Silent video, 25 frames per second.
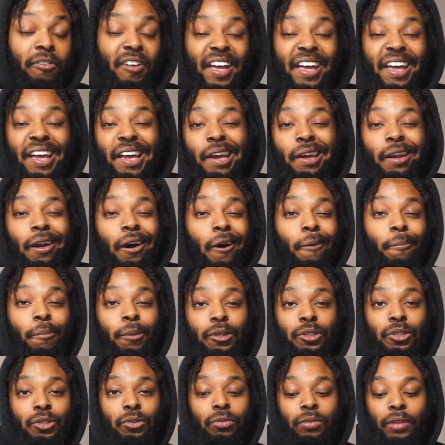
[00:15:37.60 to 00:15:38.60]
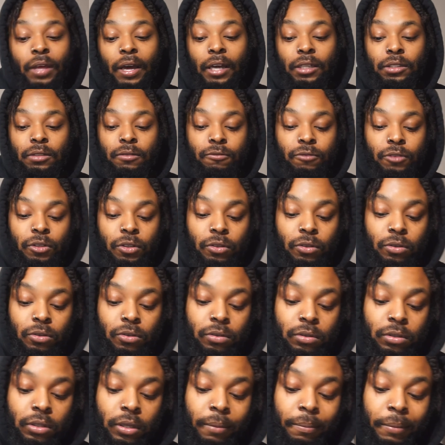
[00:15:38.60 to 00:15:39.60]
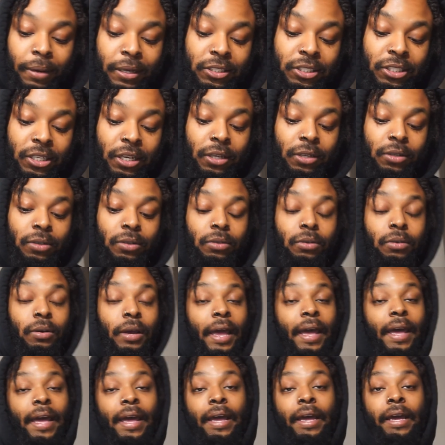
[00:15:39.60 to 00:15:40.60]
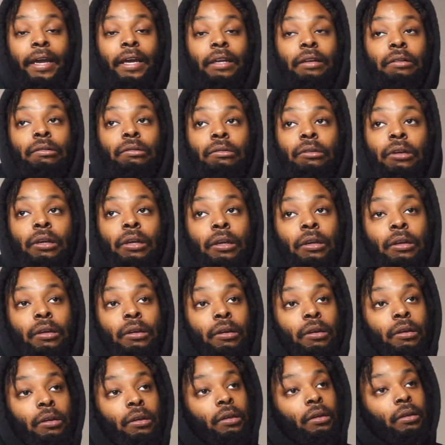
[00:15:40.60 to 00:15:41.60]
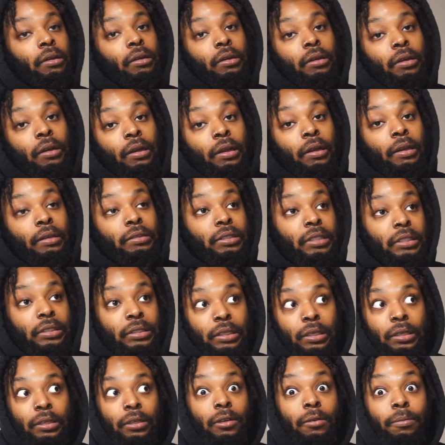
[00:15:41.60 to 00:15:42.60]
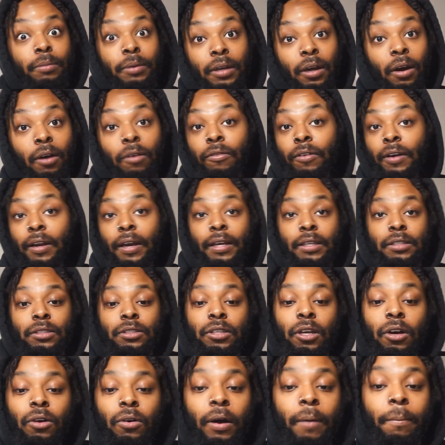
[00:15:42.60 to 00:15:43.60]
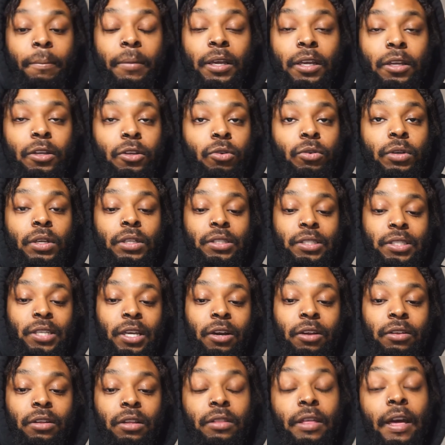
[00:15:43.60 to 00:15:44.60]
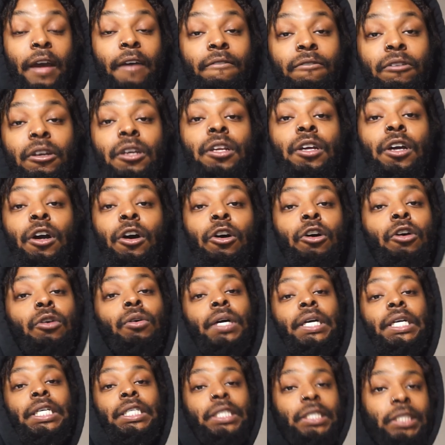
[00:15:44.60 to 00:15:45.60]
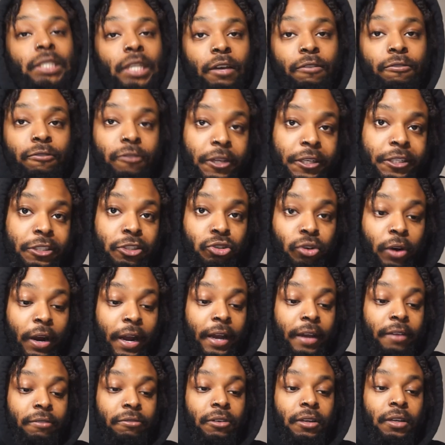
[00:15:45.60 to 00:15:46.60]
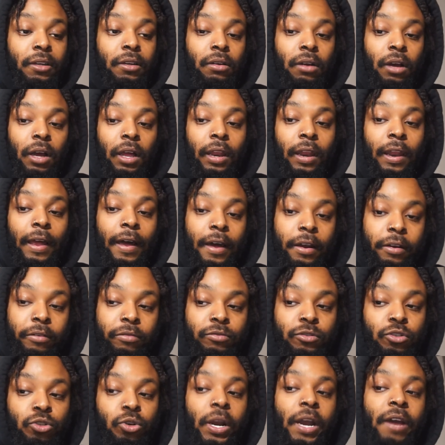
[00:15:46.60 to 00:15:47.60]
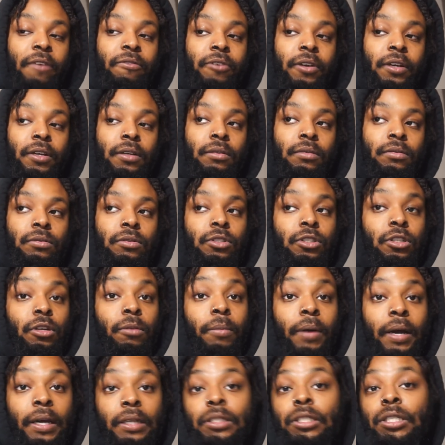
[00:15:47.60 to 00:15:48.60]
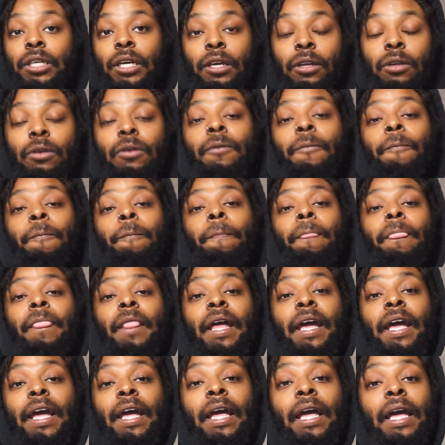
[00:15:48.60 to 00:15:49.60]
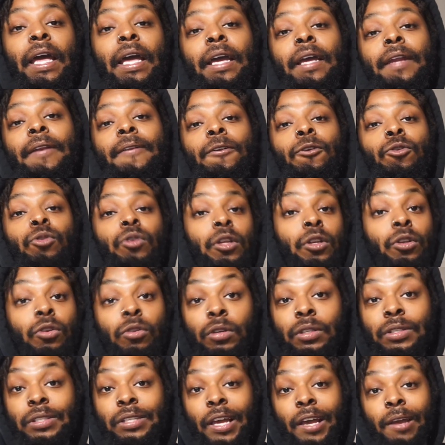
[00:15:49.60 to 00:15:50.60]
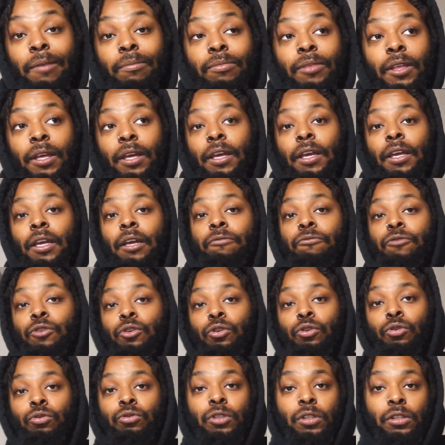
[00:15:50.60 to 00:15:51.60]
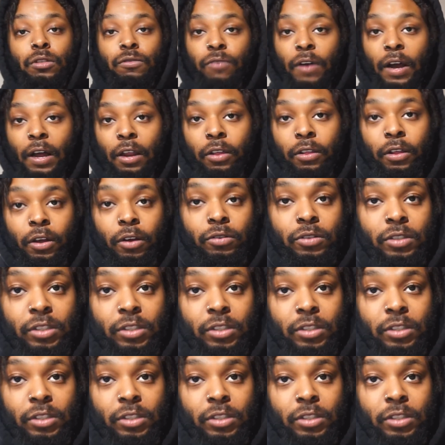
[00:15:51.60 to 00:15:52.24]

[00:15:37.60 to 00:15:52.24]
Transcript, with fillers: had almost 2,000 views and my channel had just a little bit over that. So I mean, you can tell that that video is definitely driving a lot of traffic to my channel, and you can do the same thing if you just follow those